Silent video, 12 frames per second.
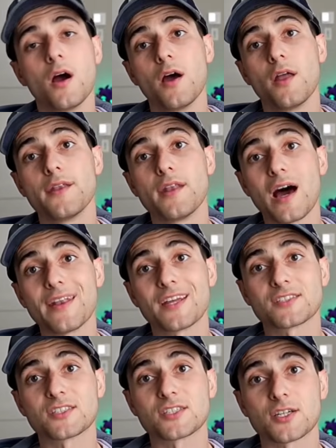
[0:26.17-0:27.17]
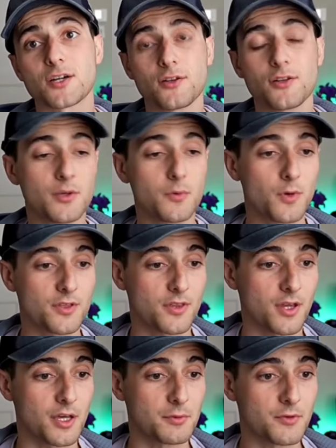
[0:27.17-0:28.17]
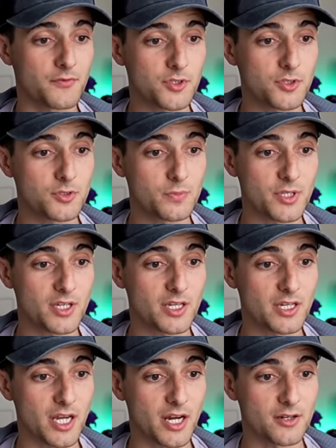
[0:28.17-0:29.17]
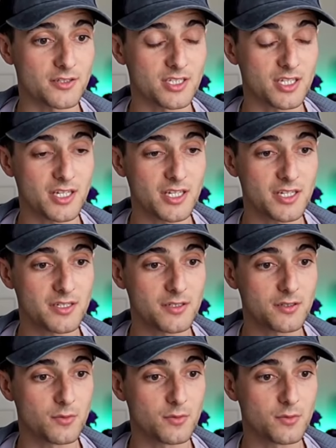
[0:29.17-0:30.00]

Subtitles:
not necessarily with a review being guaranteed,